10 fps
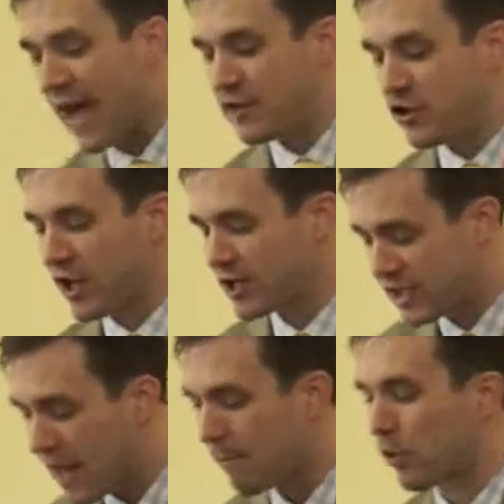that's
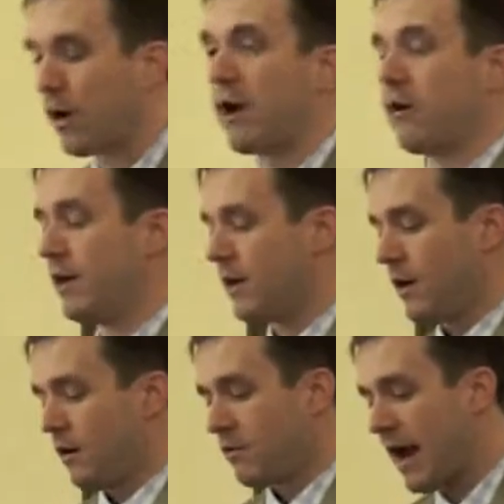just
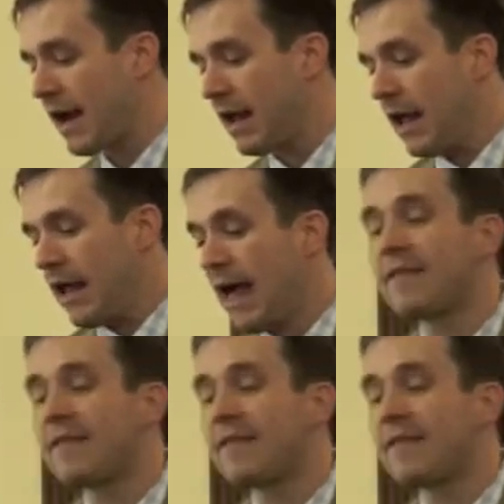temporary, right,